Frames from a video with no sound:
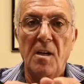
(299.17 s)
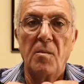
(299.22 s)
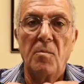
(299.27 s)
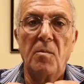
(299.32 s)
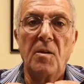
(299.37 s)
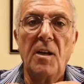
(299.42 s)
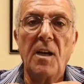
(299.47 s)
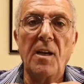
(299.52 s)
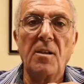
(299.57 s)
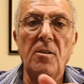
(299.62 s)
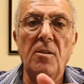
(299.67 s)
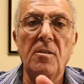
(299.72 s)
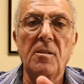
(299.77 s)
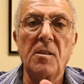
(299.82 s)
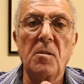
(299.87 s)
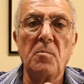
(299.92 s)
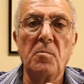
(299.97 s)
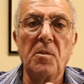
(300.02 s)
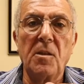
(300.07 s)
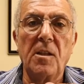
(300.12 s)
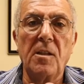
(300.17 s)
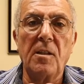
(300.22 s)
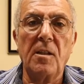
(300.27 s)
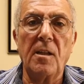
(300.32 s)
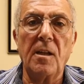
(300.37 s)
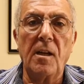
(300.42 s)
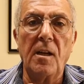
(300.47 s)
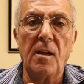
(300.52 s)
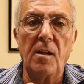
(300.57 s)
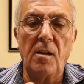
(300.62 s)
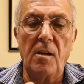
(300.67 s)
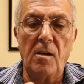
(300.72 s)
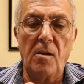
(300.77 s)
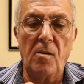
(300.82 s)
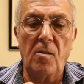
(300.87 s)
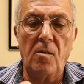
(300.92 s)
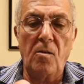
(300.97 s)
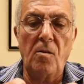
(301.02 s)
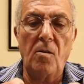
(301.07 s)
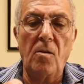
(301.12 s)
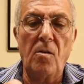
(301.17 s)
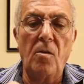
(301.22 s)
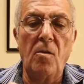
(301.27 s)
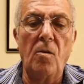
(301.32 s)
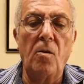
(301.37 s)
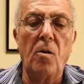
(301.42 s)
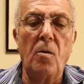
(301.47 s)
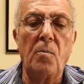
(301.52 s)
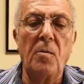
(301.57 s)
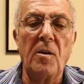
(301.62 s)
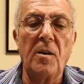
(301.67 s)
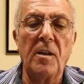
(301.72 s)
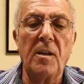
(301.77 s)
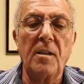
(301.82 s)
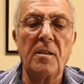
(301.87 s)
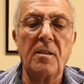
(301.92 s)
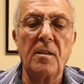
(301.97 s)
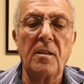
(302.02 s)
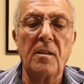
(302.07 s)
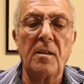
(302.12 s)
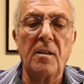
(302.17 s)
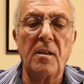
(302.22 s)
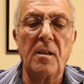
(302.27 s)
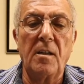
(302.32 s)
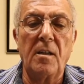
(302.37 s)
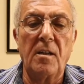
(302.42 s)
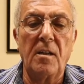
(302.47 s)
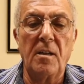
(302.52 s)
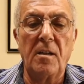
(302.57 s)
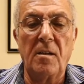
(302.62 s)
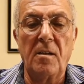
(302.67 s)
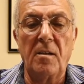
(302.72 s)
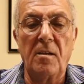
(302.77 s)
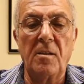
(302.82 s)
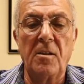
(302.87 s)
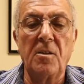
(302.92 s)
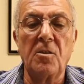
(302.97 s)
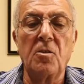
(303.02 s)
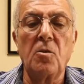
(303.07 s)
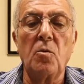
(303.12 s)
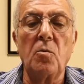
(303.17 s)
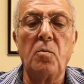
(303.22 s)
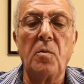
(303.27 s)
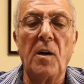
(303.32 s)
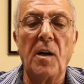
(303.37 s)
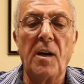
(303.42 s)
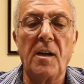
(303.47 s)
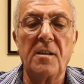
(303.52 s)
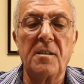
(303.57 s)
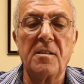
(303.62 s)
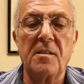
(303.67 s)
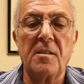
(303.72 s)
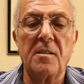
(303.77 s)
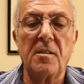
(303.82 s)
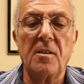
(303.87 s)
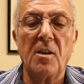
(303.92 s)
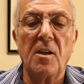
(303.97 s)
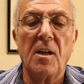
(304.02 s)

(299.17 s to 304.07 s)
but I don't completely open it in 2 parts.